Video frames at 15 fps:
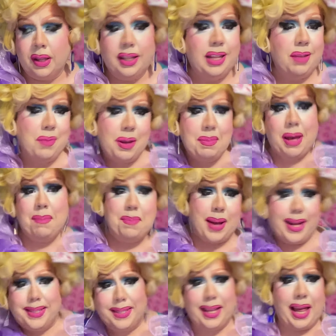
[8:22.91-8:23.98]
Living my
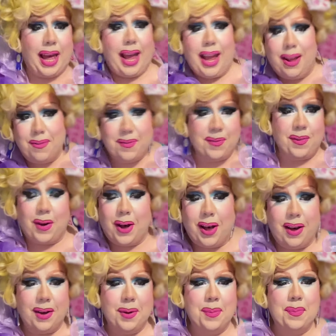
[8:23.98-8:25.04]
best life
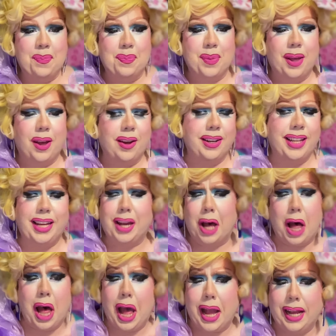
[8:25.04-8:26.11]
on
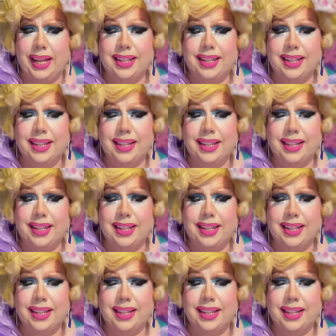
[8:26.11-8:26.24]
EI.